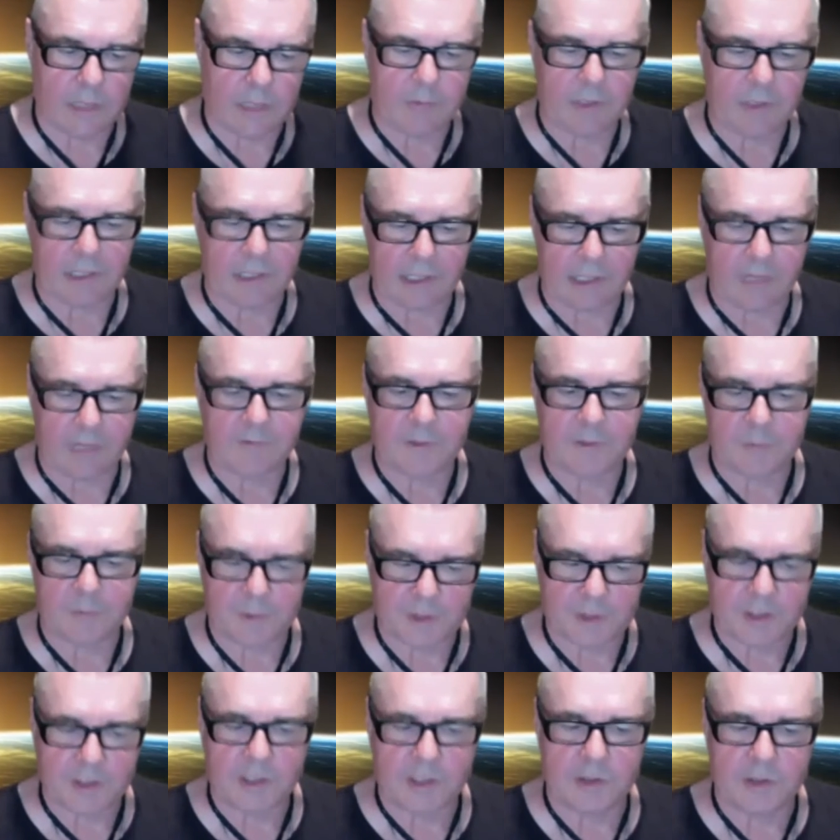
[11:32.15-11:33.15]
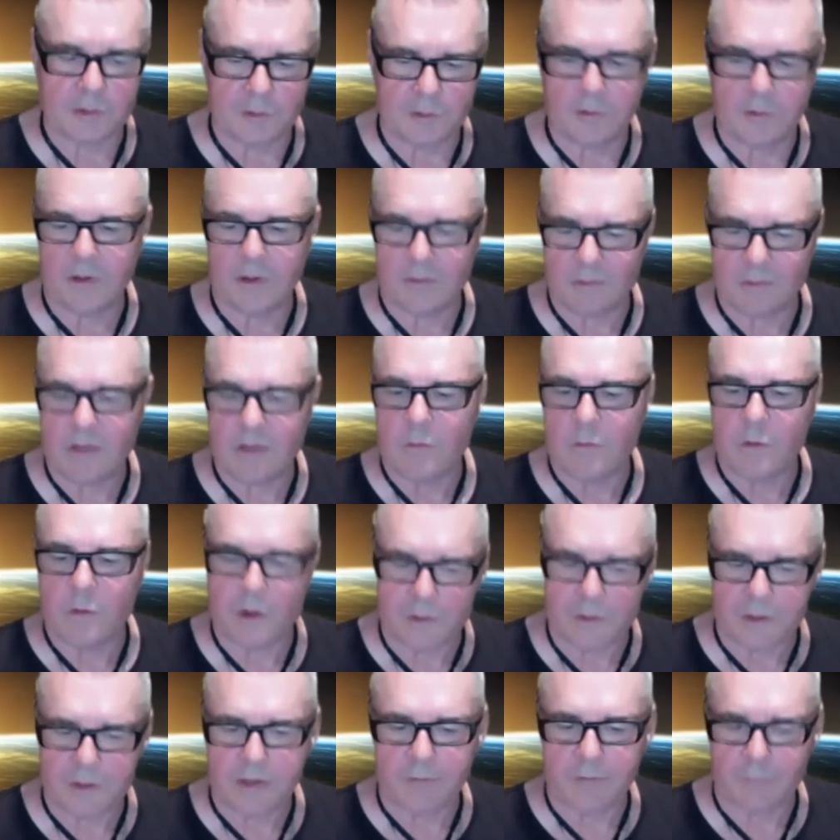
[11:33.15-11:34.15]
but enough to pursue and
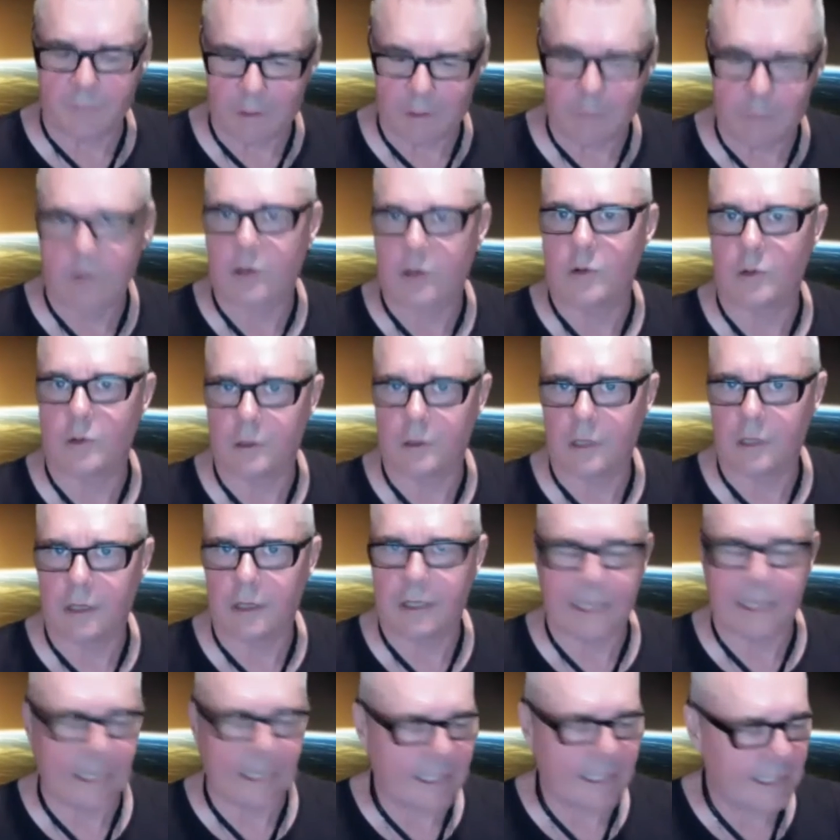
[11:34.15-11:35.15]
worthy of re-record. Okay,